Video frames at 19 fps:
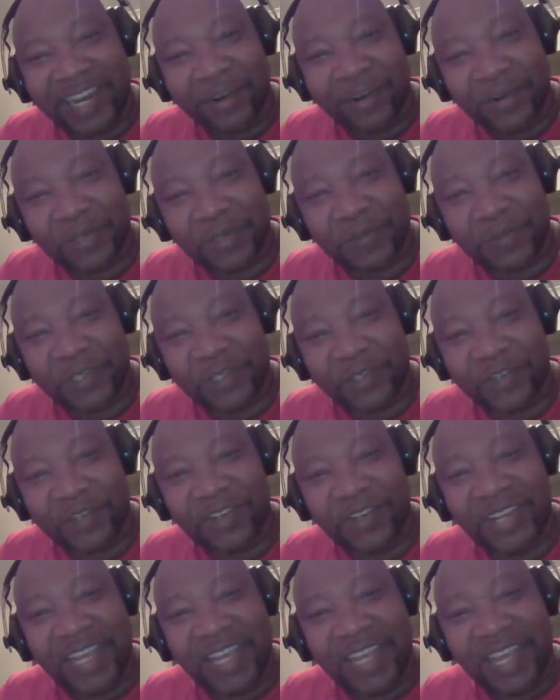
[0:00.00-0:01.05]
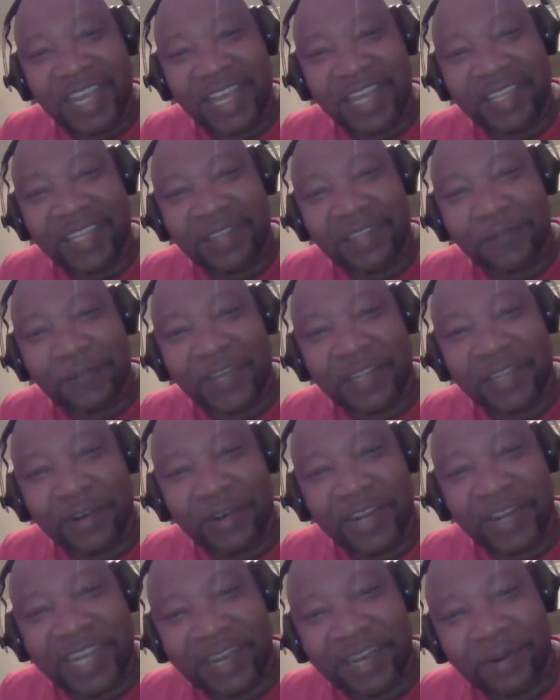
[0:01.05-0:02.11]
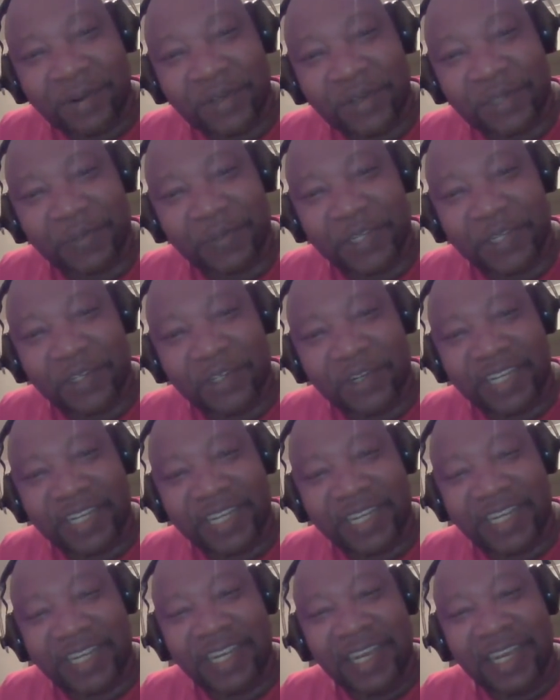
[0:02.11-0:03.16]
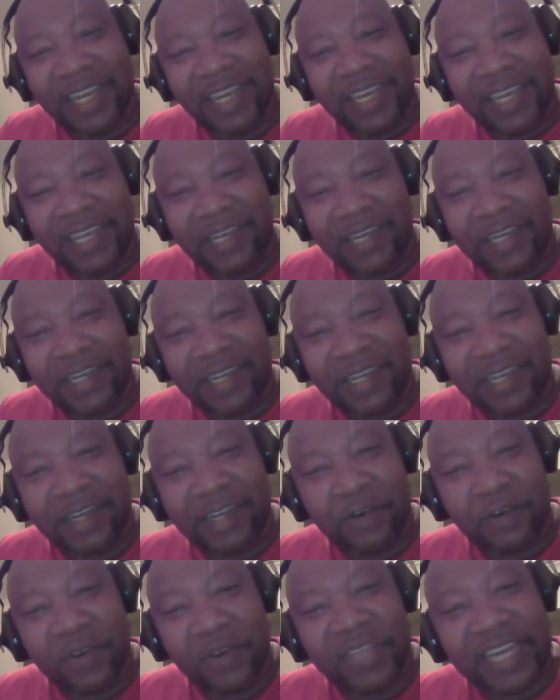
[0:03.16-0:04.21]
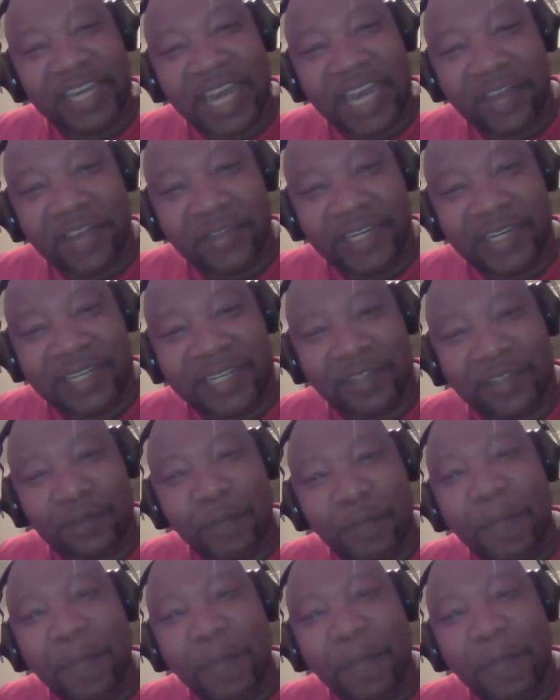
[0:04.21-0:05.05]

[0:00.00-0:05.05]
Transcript: Hospital. And this Father O'Hare Hospital, he got the Catholics to